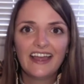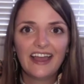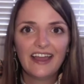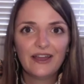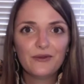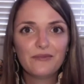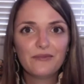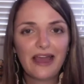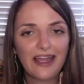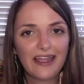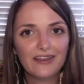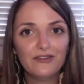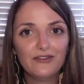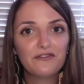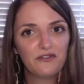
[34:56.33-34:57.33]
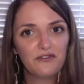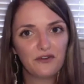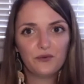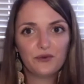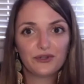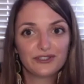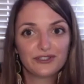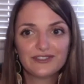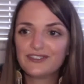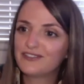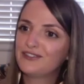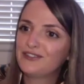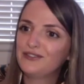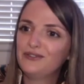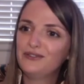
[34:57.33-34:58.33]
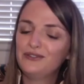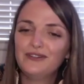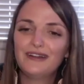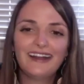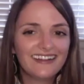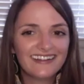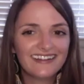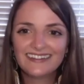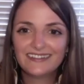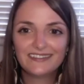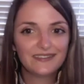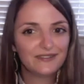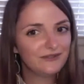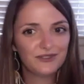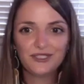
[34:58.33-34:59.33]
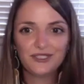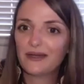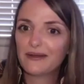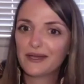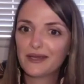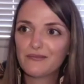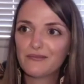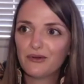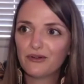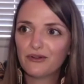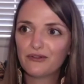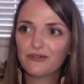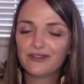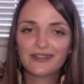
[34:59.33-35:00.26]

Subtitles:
And I look forward to sharing more with the